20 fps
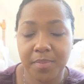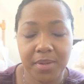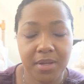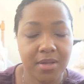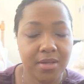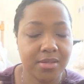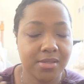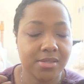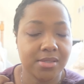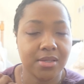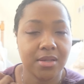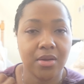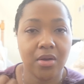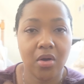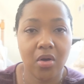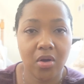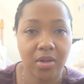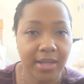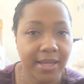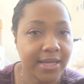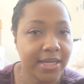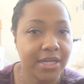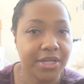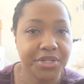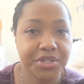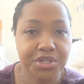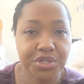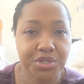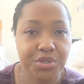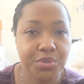because all I
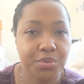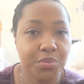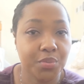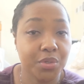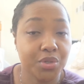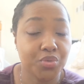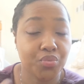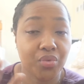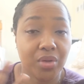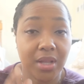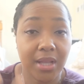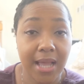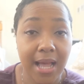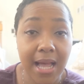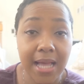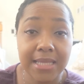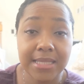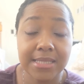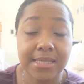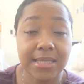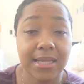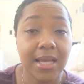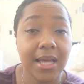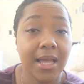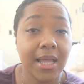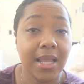needed to do was relax,